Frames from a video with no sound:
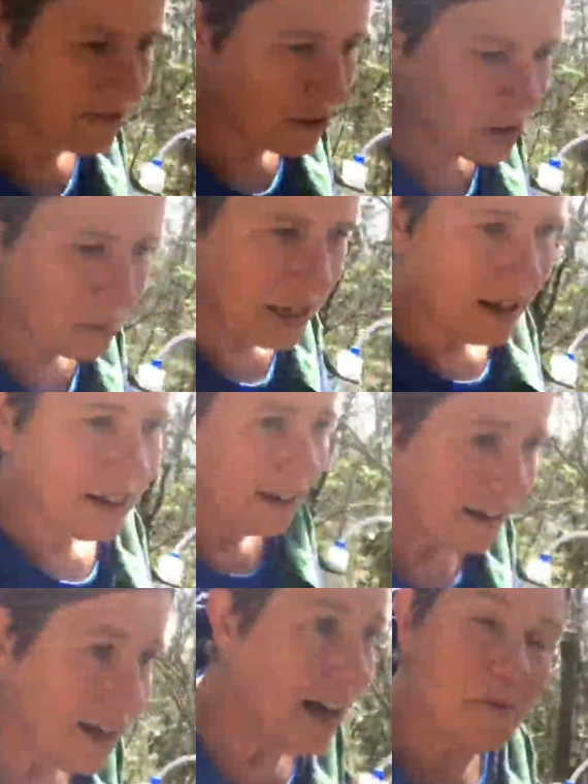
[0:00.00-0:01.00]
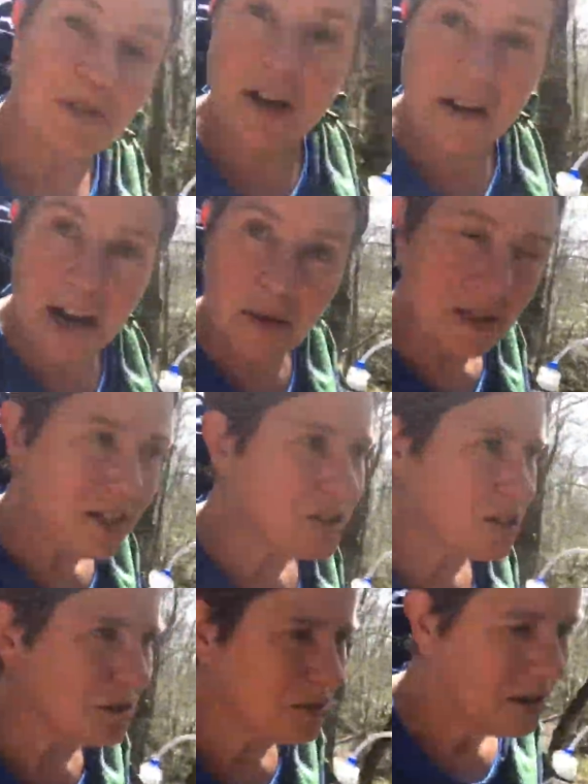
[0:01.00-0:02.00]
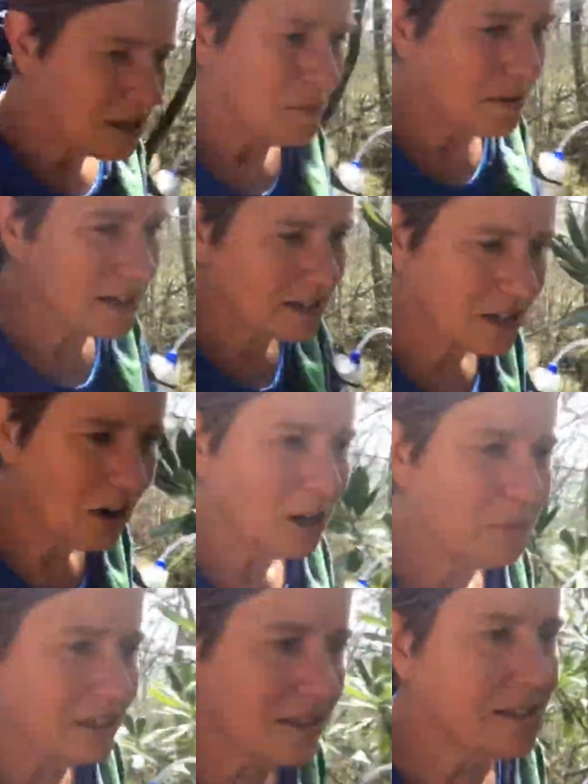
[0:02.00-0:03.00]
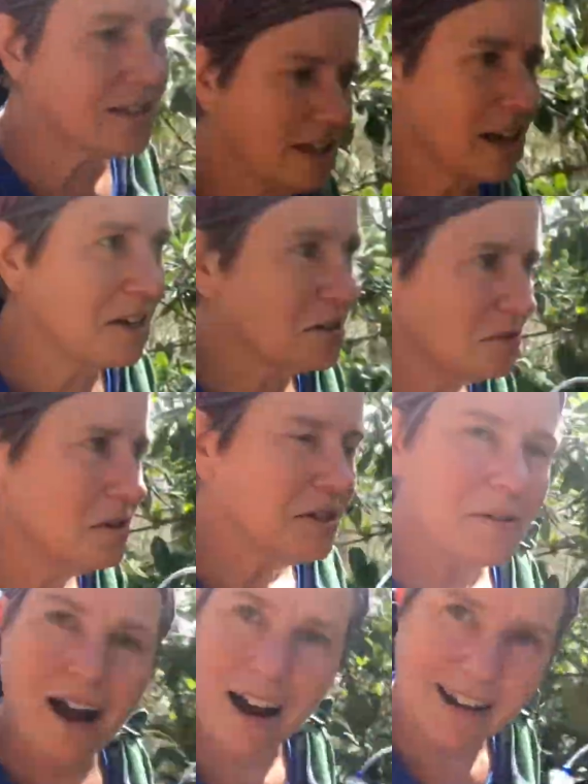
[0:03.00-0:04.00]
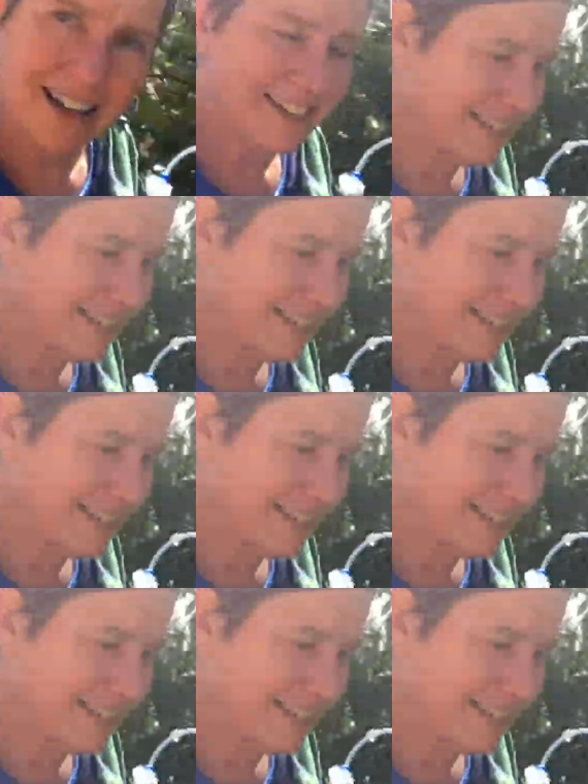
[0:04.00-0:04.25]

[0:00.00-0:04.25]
for me, I'm sorry I missed you. Make a comment so that I know who you are.